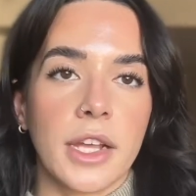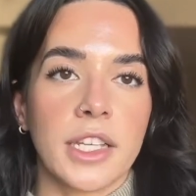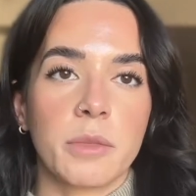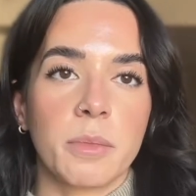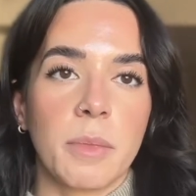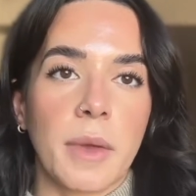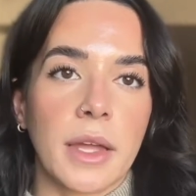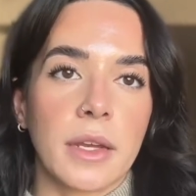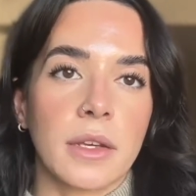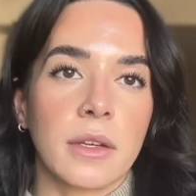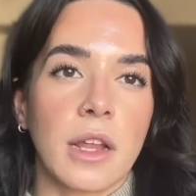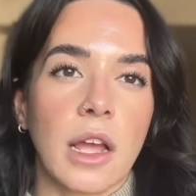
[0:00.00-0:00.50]

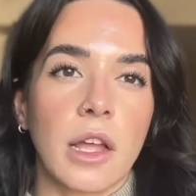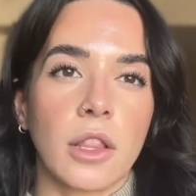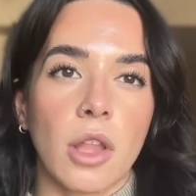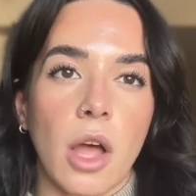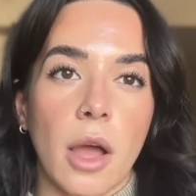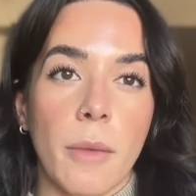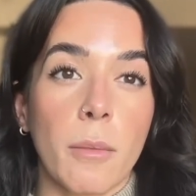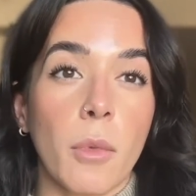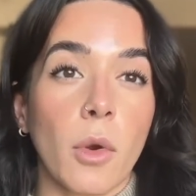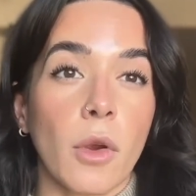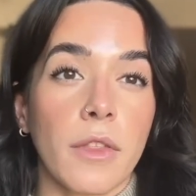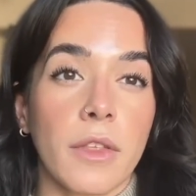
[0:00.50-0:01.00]
spend a
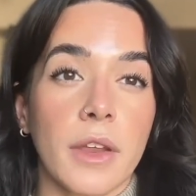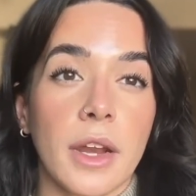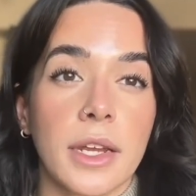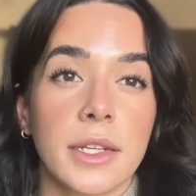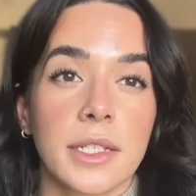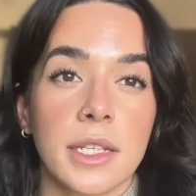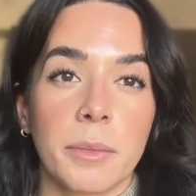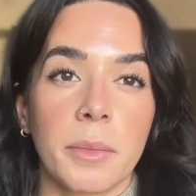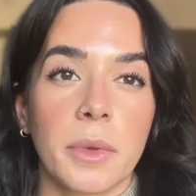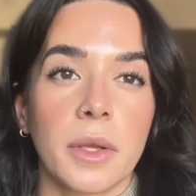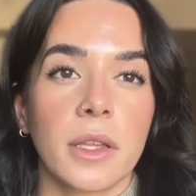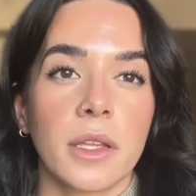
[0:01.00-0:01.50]
lot more than I
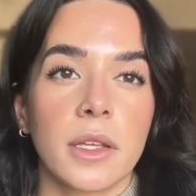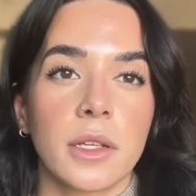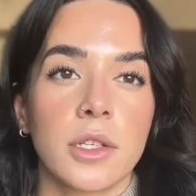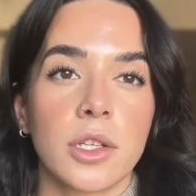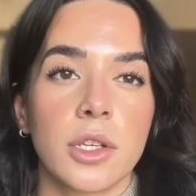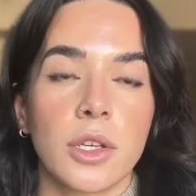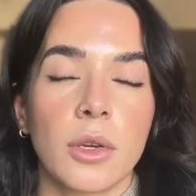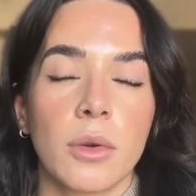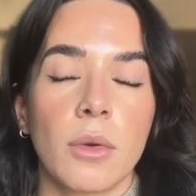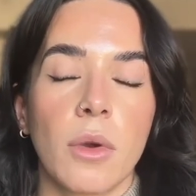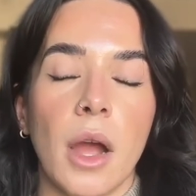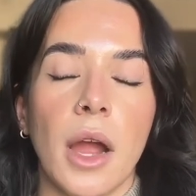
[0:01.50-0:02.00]
typically
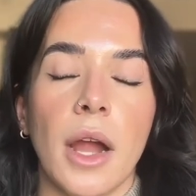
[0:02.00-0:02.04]
do,